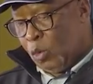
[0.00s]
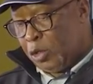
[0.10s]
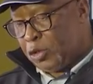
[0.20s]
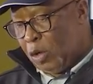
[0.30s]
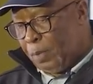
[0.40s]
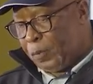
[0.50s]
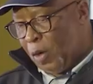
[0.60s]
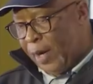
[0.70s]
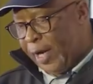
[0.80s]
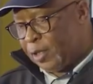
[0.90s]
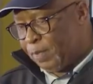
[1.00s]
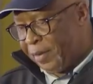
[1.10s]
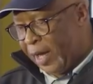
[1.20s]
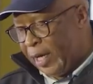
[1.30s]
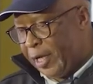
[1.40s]
was compromised
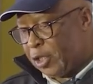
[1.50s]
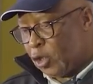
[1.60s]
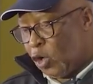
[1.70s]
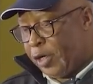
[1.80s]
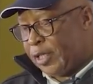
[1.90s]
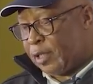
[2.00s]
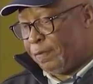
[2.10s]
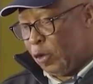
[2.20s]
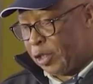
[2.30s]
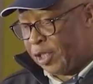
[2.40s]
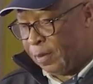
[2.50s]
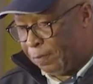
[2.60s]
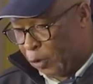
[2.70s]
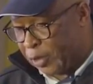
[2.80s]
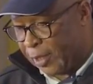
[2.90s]
by the alleged coerced vote
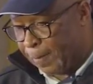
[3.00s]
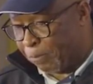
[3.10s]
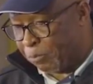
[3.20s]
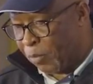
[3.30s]
voting.